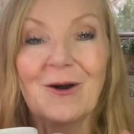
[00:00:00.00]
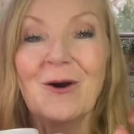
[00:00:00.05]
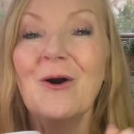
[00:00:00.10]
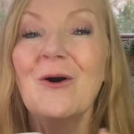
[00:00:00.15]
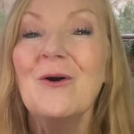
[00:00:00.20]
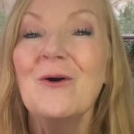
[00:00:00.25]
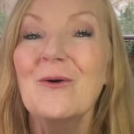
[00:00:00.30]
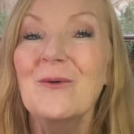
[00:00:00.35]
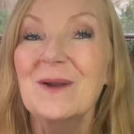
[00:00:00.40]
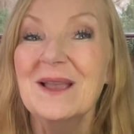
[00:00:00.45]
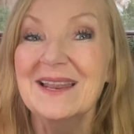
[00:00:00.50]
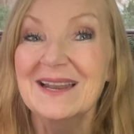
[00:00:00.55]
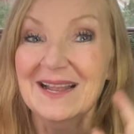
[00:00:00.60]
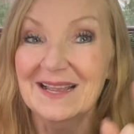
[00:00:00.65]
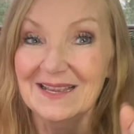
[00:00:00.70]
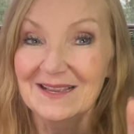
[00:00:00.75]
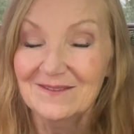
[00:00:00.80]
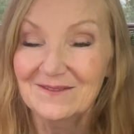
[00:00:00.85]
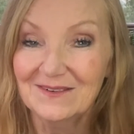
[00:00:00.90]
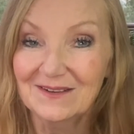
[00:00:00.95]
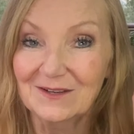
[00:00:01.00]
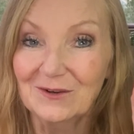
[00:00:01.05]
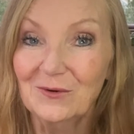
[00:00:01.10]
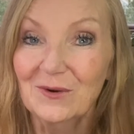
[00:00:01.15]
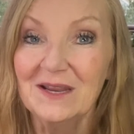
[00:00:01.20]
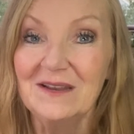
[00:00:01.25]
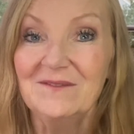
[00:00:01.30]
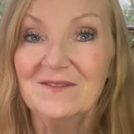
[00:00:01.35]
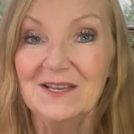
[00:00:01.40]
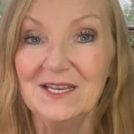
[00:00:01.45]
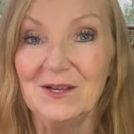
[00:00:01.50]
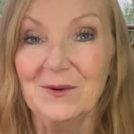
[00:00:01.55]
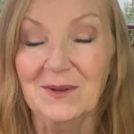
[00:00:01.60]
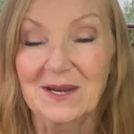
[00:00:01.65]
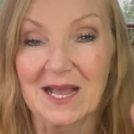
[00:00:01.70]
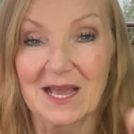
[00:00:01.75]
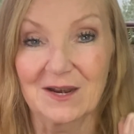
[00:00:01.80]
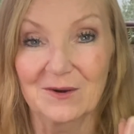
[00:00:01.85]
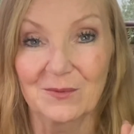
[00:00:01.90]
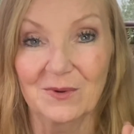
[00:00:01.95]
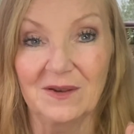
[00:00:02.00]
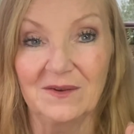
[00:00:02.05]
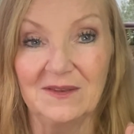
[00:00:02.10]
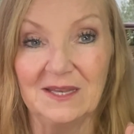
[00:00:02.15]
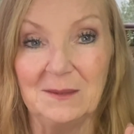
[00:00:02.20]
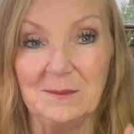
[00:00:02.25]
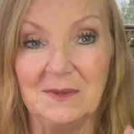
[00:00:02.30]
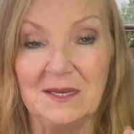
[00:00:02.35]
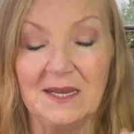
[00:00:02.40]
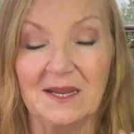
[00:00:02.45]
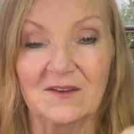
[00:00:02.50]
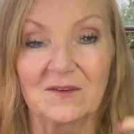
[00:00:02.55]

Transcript: Oh, and I have a great video on how to run team meetings,